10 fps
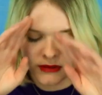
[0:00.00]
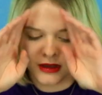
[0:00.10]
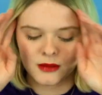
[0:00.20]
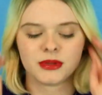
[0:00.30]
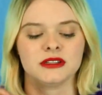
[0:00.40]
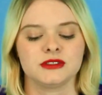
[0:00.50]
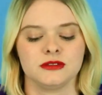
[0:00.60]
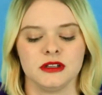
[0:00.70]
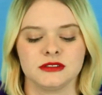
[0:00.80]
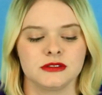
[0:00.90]
But
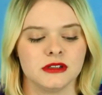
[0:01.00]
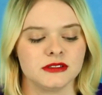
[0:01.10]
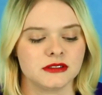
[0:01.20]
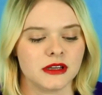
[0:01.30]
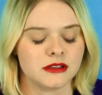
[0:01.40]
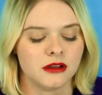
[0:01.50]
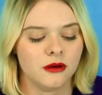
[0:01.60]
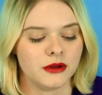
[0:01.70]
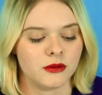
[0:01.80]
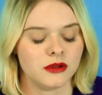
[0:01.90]
let's get
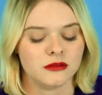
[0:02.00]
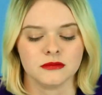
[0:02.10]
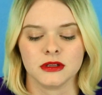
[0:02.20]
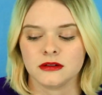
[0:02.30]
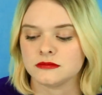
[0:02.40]
going while I'm, you know,